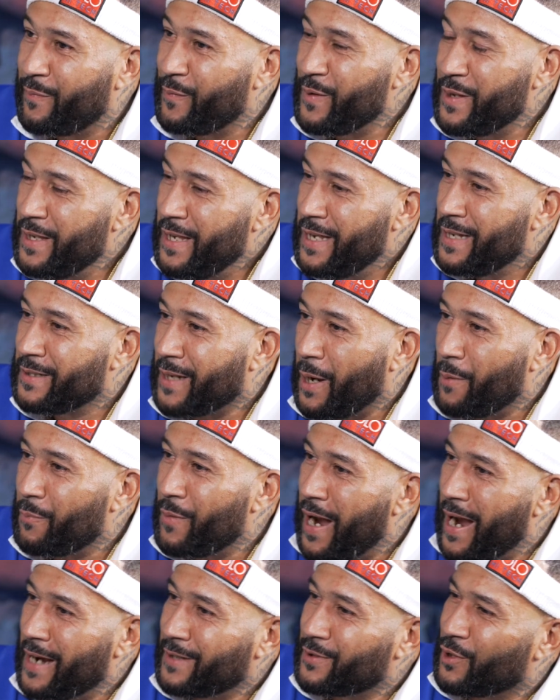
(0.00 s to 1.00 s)
for years I
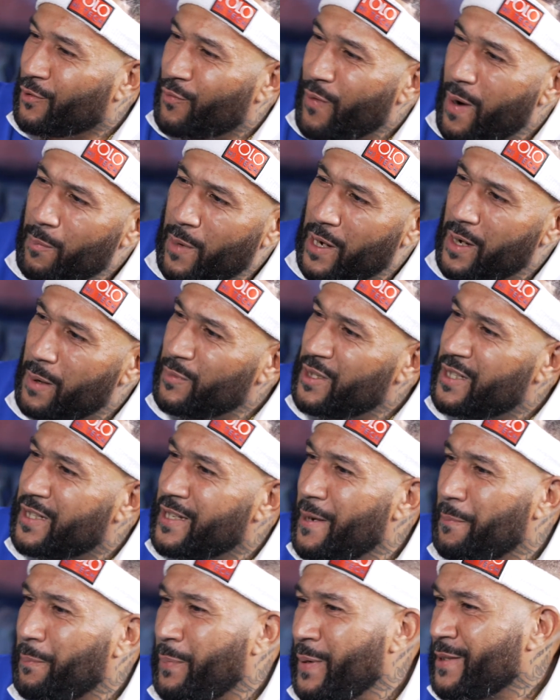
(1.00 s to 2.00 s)
would ask her, Grandma, let me
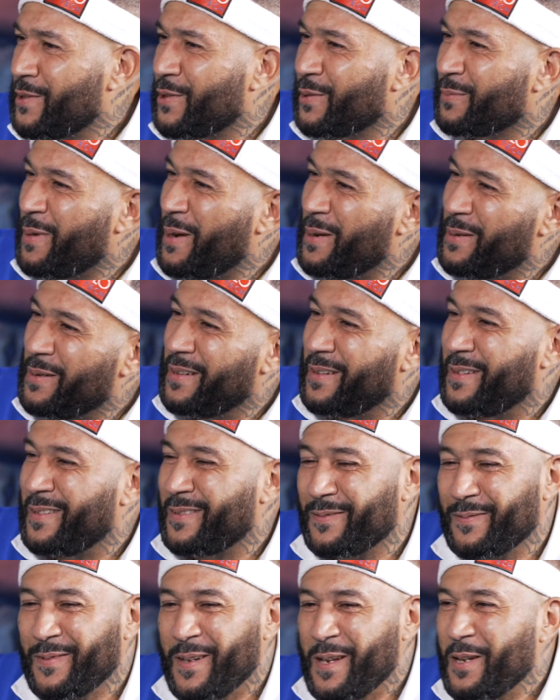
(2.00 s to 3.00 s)
see a picture.
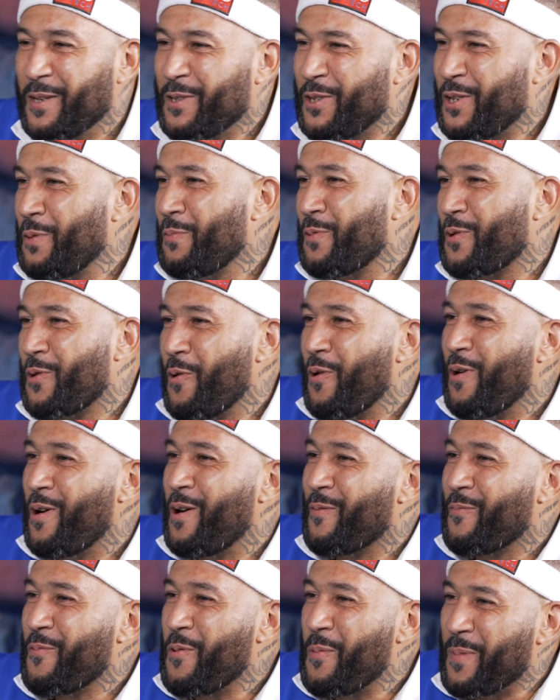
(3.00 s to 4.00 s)
She would go
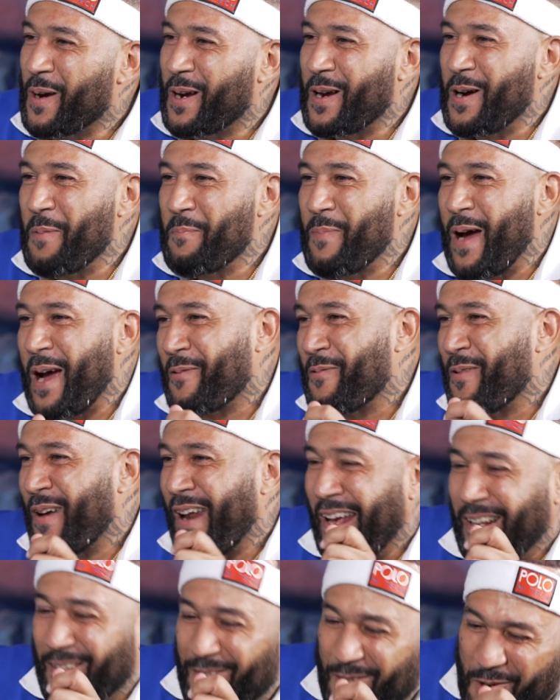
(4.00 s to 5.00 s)
in her room and come back
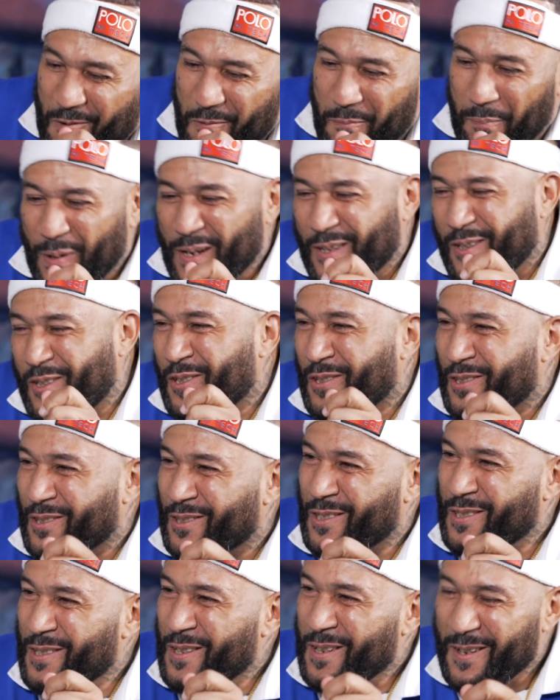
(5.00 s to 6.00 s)
with like 2
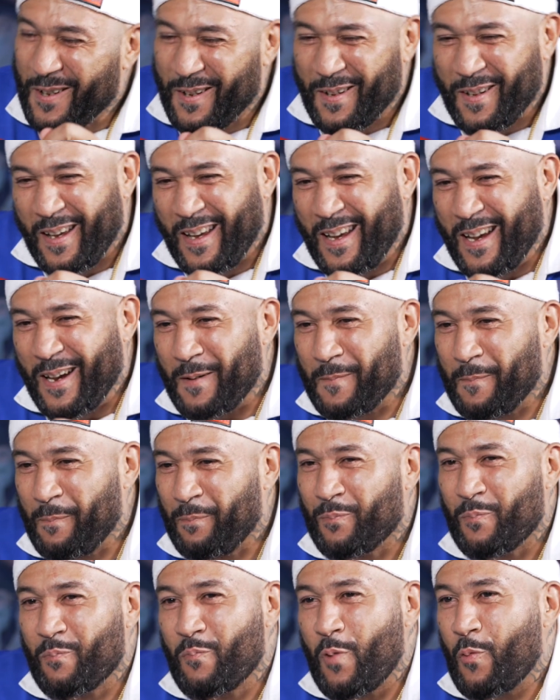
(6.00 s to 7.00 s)
pictures. Here.
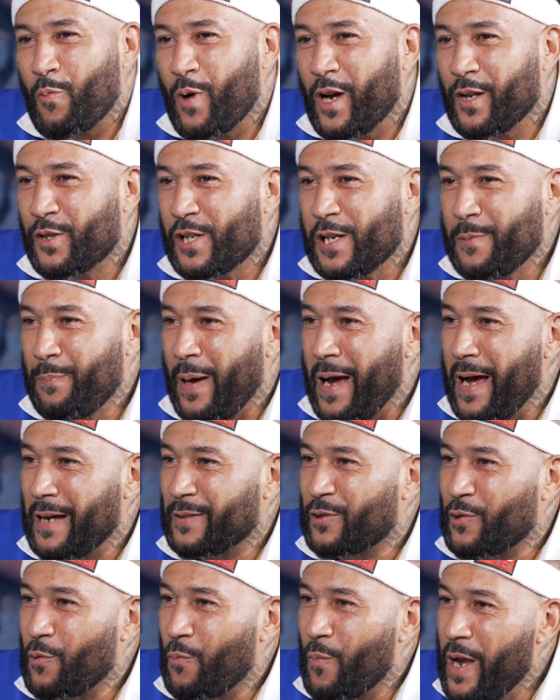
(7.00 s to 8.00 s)
But when she
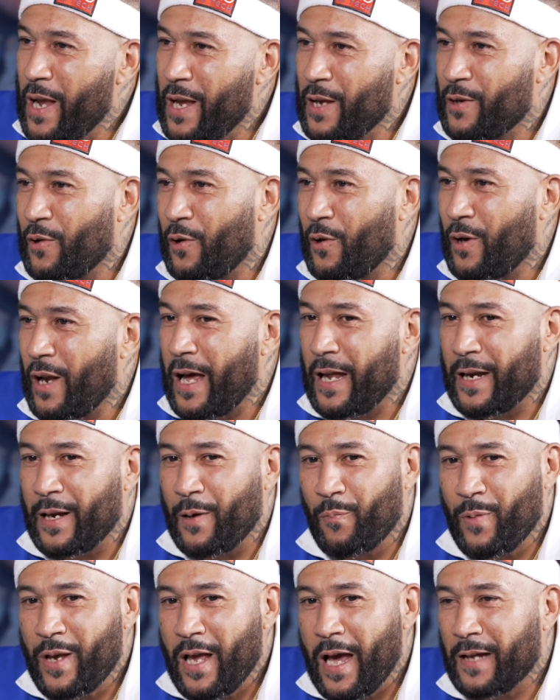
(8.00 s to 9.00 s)
passed away and all
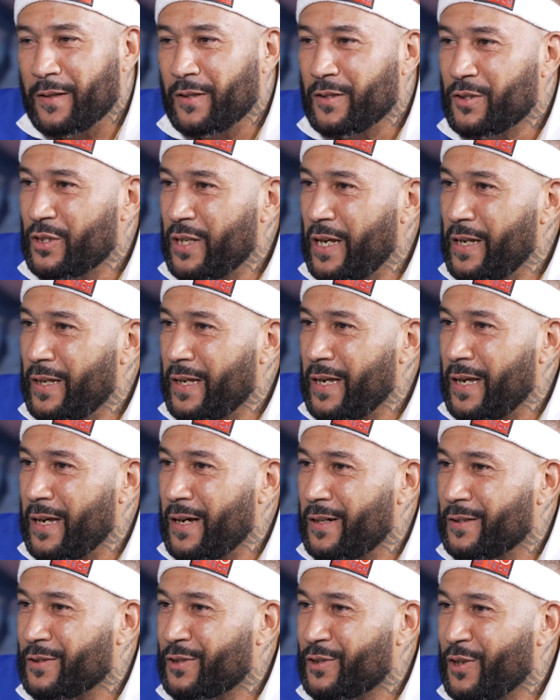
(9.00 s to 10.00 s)
that, and we had to take
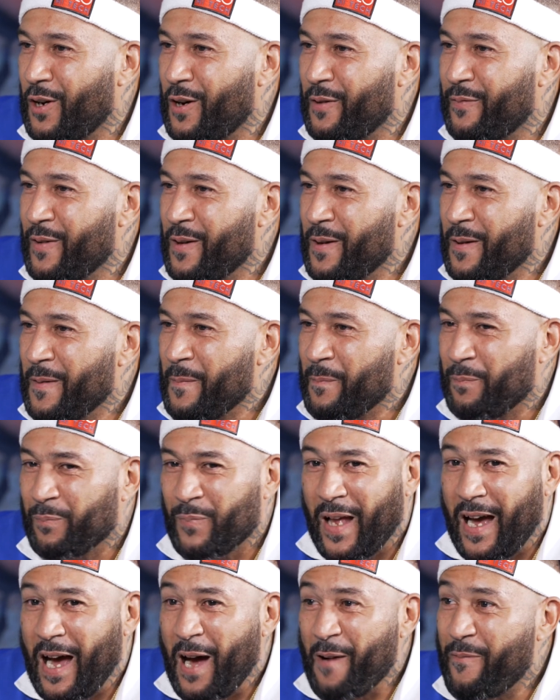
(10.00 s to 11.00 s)
care of her stuff,
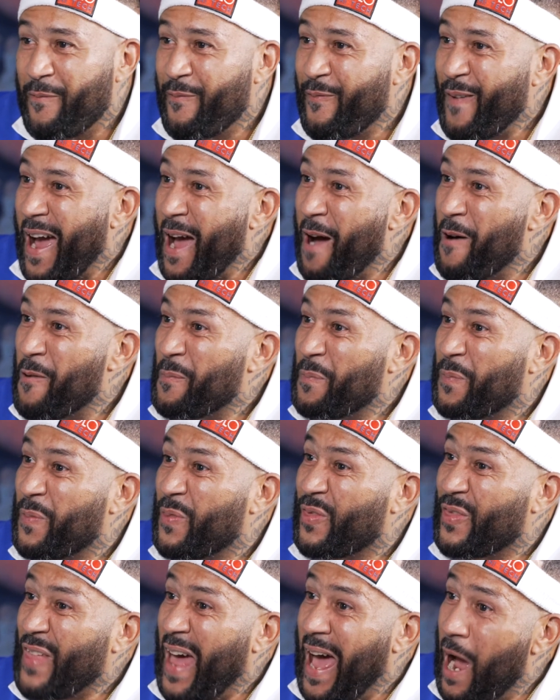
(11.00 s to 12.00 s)
I found
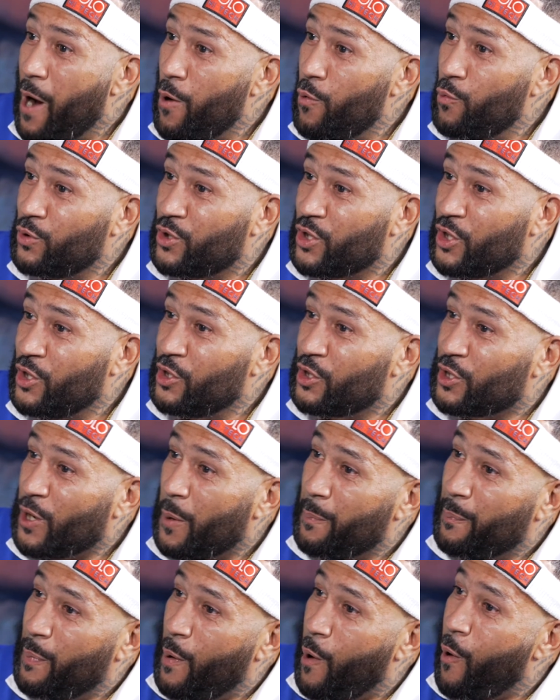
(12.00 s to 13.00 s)

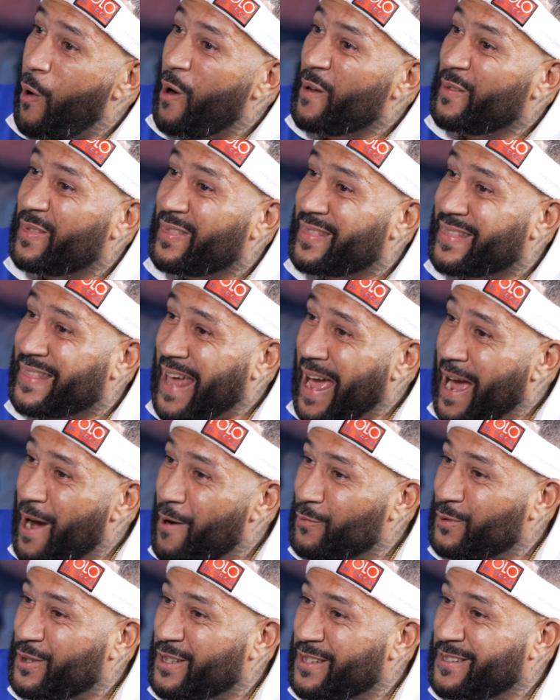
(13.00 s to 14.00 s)
thousands upon
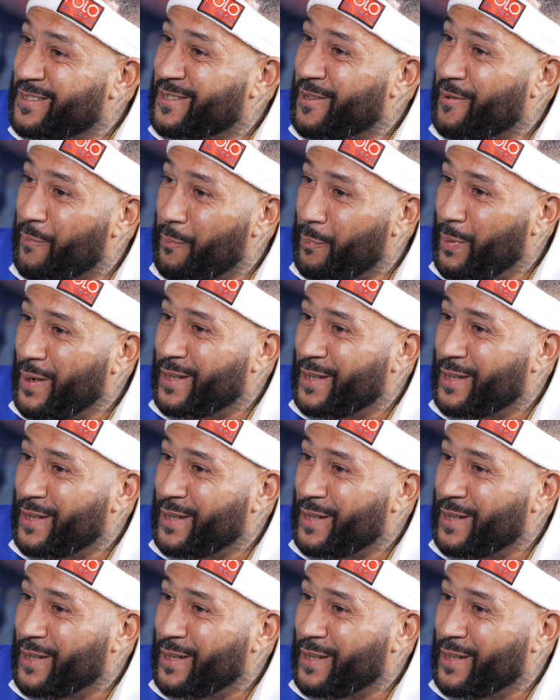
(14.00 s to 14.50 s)
thousands of